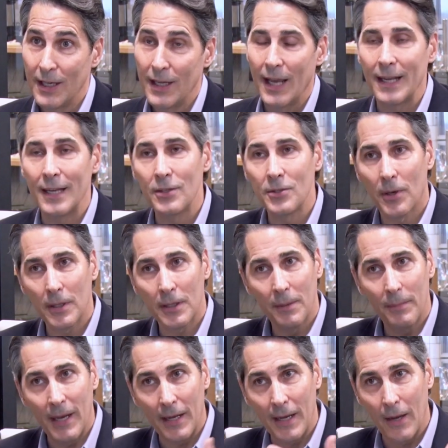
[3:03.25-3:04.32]
And he talked
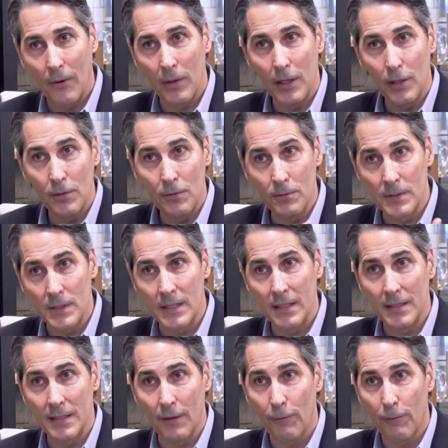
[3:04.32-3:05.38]
about how he used
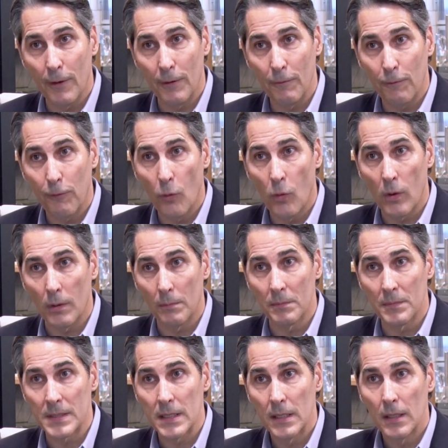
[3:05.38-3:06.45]
different
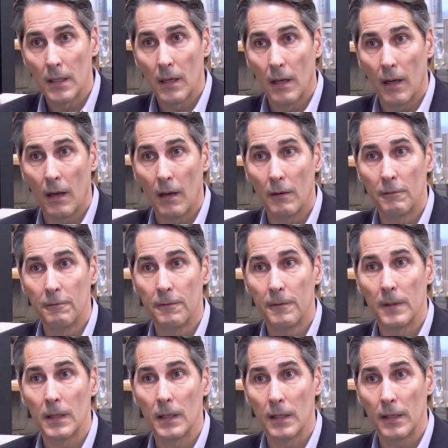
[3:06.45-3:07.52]
forms of
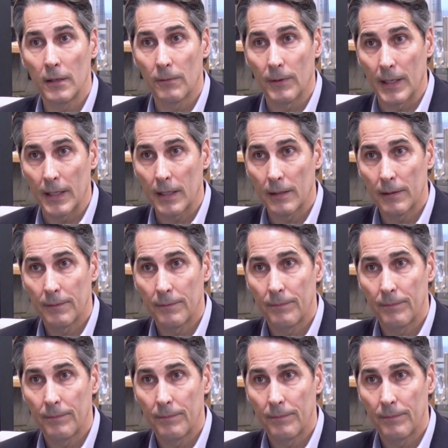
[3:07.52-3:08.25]
lyric,